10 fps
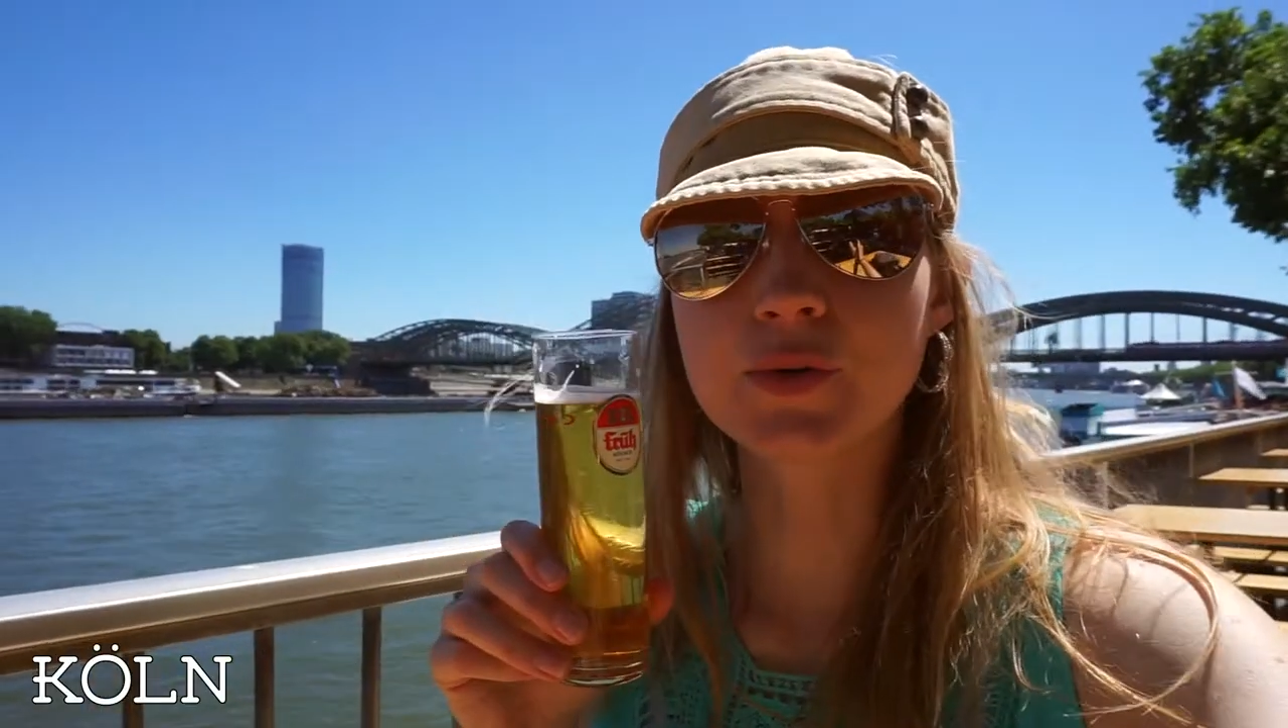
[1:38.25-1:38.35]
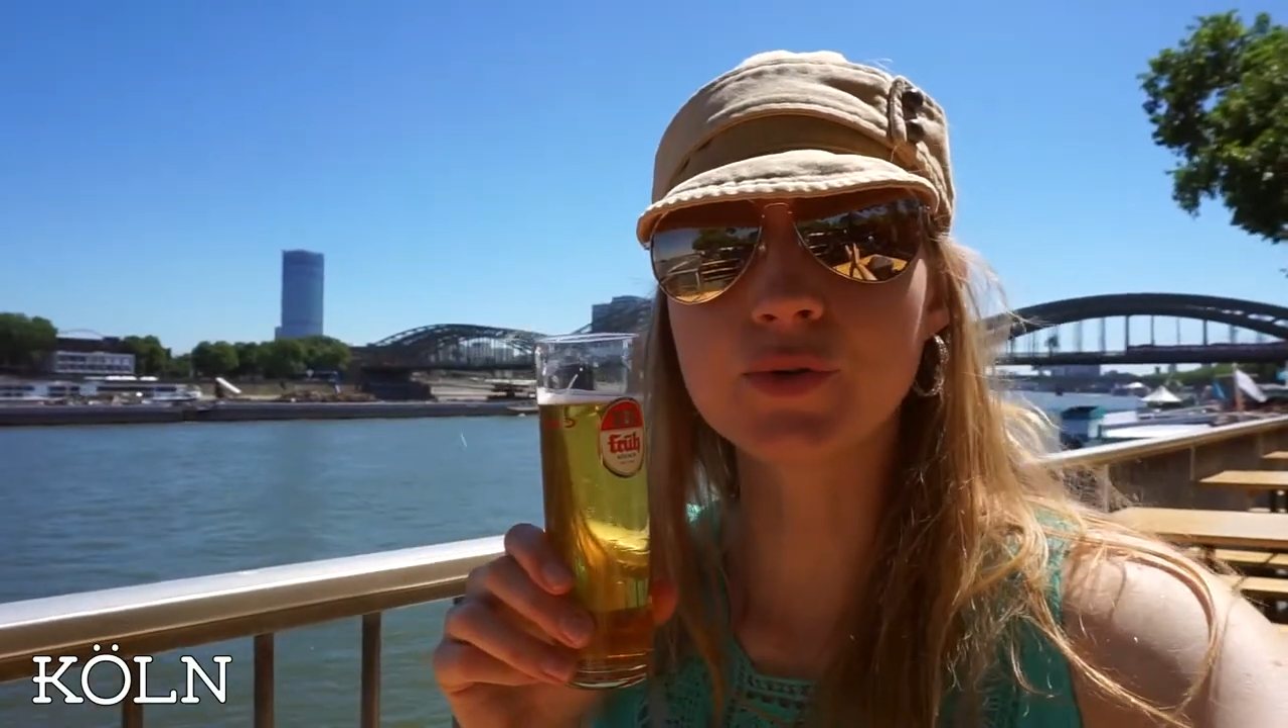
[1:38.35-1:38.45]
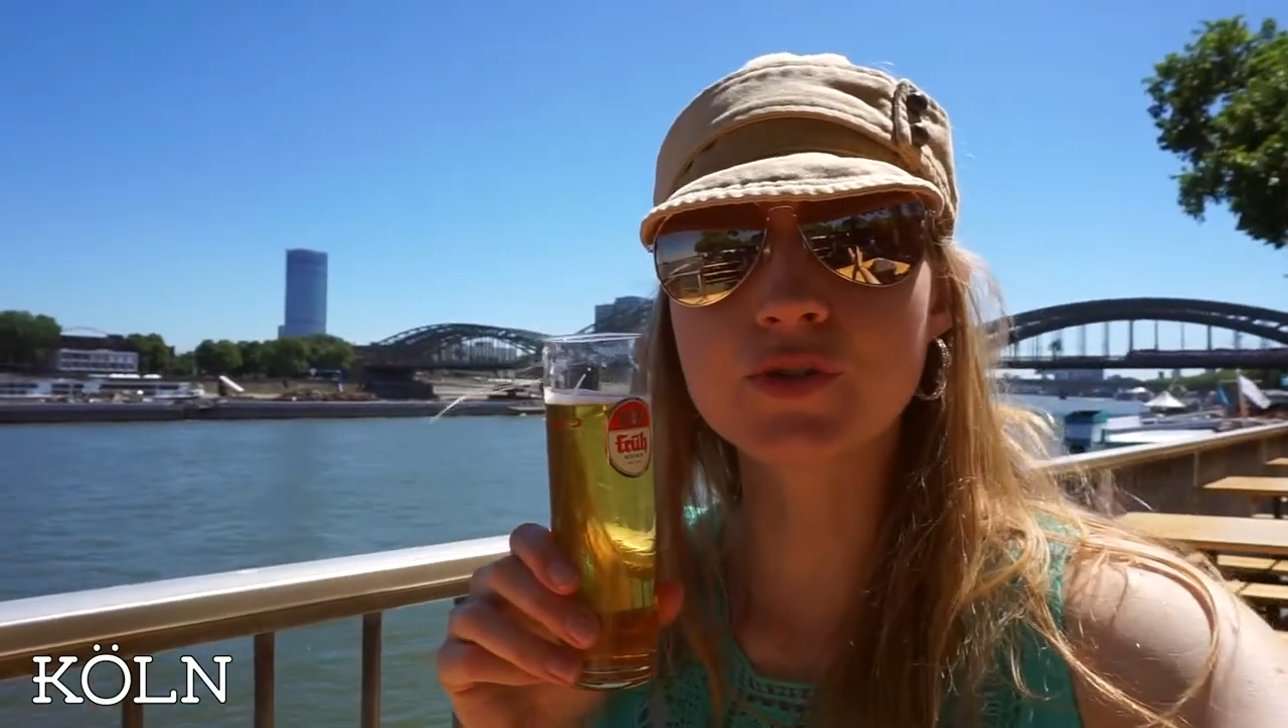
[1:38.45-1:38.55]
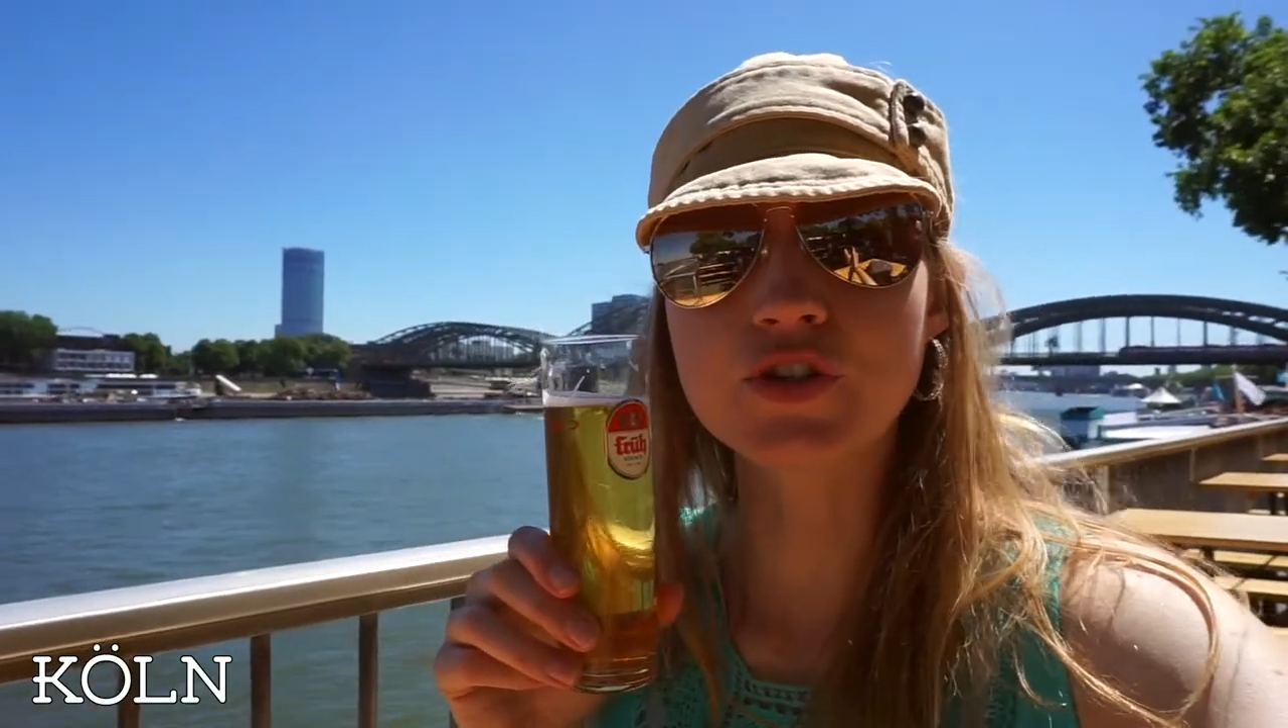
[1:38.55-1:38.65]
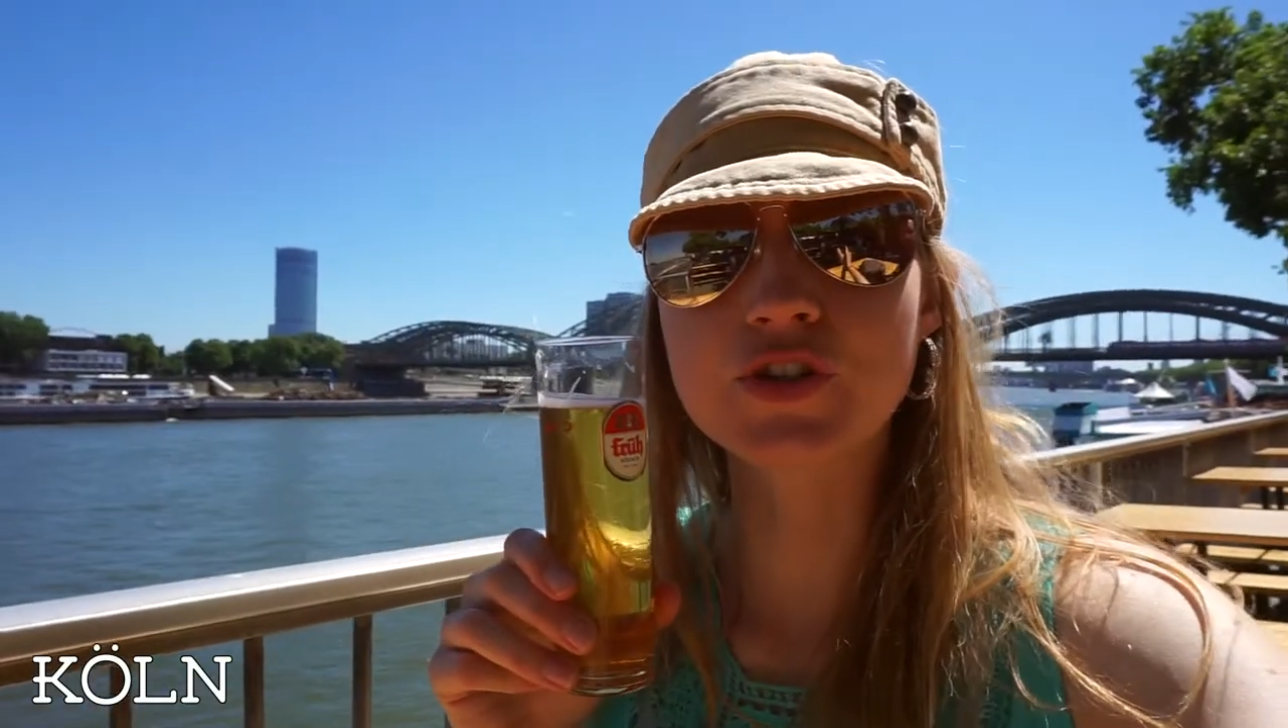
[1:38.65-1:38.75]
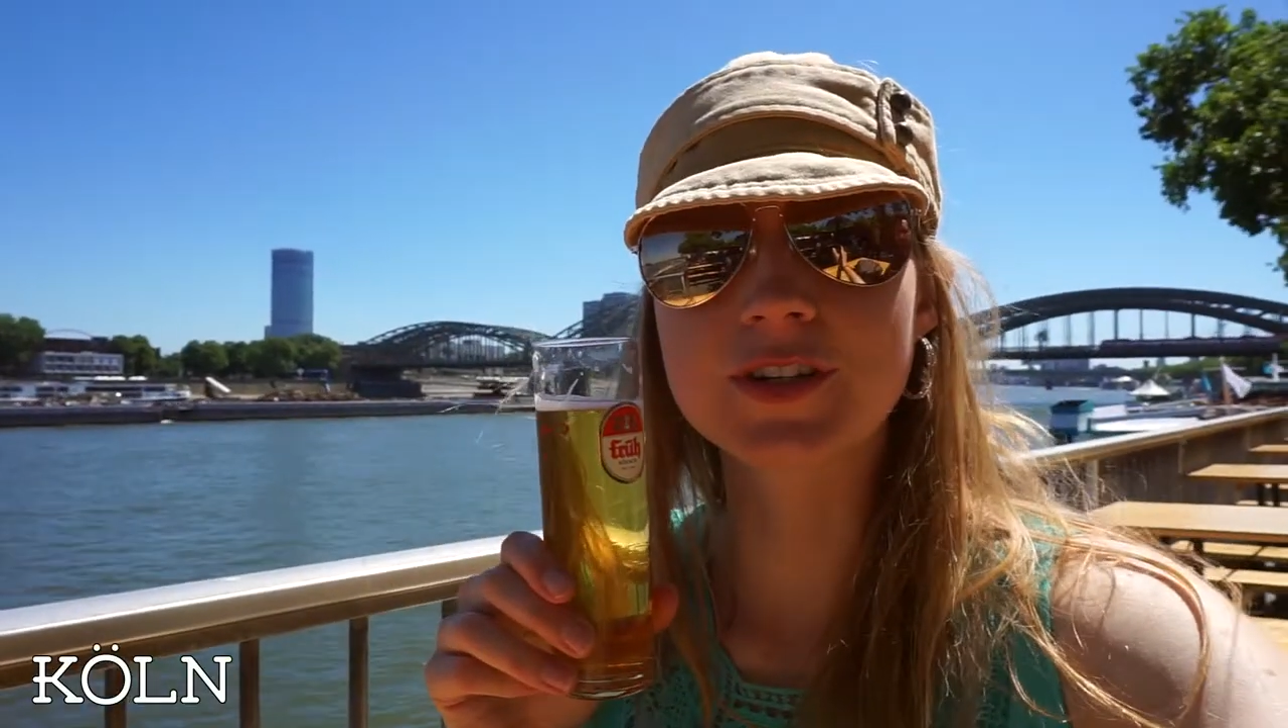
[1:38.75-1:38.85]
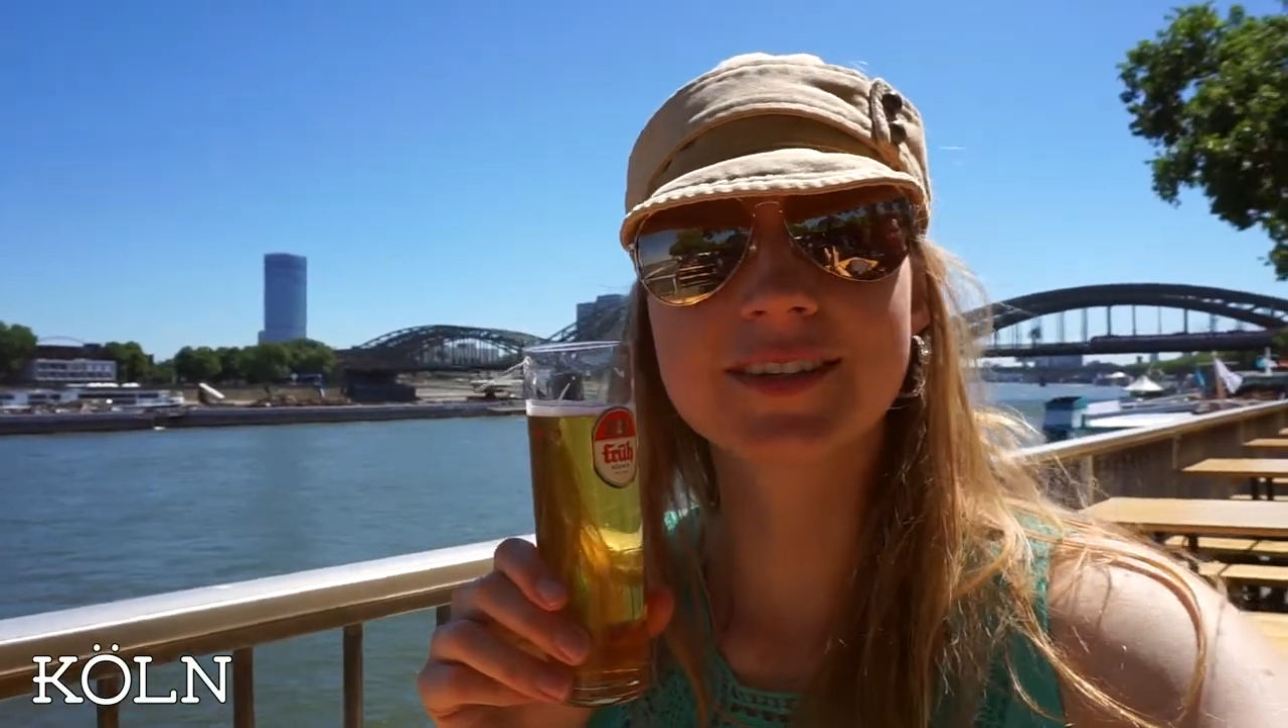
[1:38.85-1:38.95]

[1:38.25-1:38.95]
Kolsch,